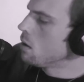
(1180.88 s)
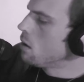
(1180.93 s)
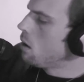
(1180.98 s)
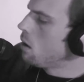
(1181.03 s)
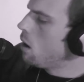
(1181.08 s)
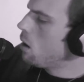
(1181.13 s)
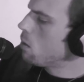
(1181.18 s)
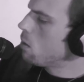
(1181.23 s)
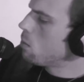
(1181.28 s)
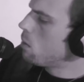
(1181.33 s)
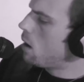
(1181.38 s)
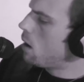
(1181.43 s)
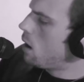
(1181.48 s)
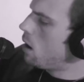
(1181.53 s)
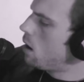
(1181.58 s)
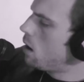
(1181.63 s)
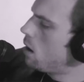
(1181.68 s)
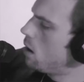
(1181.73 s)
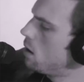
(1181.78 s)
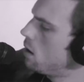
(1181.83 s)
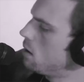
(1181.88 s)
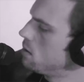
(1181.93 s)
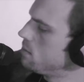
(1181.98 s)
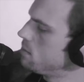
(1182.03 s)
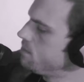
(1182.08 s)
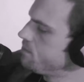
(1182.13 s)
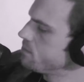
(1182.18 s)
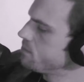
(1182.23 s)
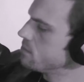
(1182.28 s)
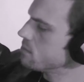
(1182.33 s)
oh,
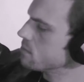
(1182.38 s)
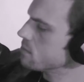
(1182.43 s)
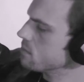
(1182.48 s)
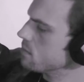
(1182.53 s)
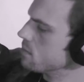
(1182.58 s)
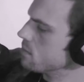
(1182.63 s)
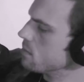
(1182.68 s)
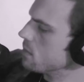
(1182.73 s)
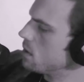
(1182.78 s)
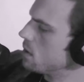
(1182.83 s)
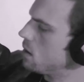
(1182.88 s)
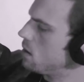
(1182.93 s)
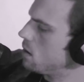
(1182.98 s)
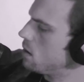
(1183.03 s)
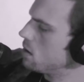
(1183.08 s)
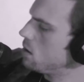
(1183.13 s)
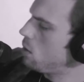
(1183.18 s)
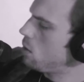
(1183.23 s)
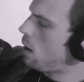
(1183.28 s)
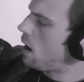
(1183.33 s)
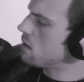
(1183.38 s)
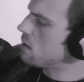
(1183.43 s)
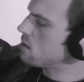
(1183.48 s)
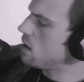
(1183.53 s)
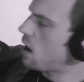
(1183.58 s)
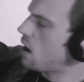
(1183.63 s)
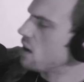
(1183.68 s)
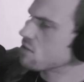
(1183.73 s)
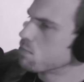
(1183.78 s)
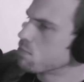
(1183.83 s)
Ozzy
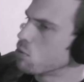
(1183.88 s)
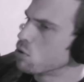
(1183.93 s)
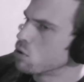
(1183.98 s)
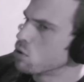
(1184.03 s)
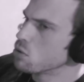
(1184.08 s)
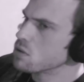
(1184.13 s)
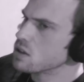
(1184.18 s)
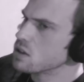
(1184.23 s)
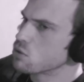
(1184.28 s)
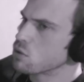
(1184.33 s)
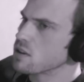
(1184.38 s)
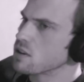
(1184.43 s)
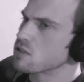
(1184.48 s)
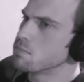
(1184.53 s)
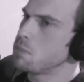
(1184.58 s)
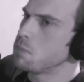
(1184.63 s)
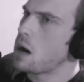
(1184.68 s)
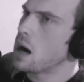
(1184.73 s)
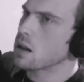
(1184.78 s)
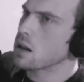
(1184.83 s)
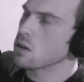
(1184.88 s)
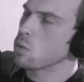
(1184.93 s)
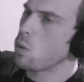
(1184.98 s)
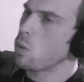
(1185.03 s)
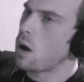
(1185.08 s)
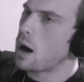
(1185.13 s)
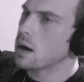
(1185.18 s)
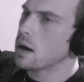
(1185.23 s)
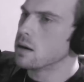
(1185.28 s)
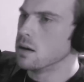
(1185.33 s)
Osbourne only drinks bottled
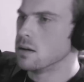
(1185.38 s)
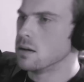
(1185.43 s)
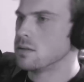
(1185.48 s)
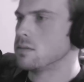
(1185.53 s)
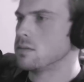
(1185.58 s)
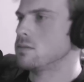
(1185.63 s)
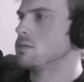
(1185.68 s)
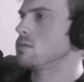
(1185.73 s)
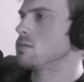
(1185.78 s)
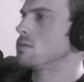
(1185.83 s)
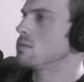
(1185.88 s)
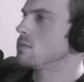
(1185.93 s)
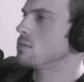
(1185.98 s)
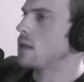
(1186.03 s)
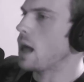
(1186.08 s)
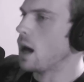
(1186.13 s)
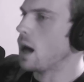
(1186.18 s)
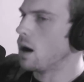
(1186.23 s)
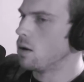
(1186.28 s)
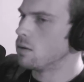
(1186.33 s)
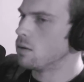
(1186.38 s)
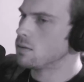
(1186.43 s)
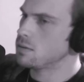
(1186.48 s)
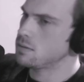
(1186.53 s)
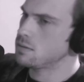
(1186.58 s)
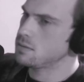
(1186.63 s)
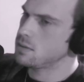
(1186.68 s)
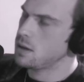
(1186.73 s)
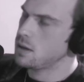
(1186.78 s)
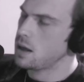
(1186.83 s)
water now,
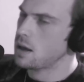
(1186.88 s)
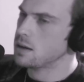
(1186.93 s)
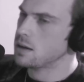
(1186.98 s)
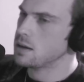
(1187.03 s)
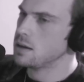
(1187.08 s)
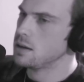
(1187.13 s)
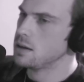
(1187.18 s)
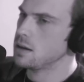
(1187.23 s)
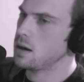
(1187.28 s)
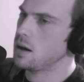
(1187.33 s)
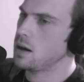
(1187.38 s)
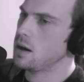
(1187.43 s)
and he